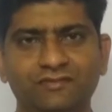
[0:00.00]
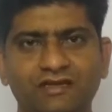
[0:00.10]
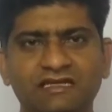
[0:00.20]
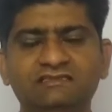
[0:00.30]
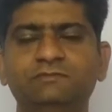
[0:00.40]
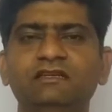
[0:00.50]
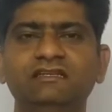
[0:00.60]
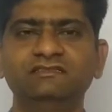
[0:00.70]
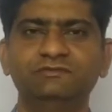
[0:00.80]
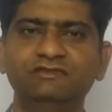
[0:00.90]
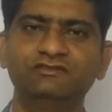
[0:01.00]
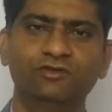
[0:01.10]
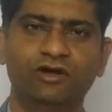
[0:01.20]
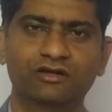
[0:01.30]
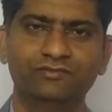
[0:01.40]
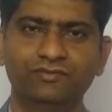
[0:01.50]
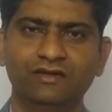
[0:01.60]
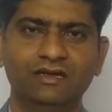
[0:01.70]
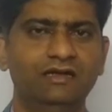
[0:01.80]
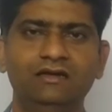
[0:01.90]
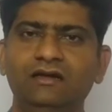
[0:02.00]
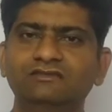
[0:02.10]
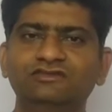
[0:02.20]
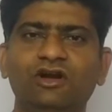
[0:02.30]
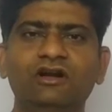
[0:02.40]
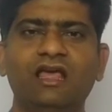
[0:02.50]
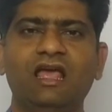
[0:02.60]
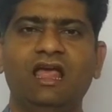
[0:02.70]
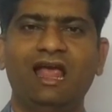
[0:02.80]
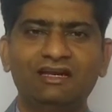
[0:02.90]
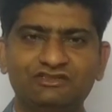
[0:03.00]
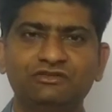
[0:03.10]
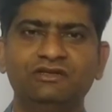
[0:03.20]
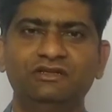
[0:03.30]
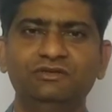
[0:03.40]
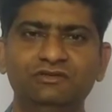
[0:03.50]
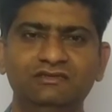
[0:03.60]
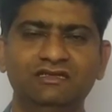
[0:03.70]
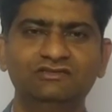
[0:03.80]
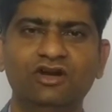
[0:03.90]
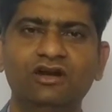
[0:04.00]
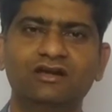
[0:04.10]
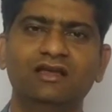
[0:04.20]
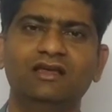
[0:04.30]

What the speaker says: Experience means what? It does not assure you, it does not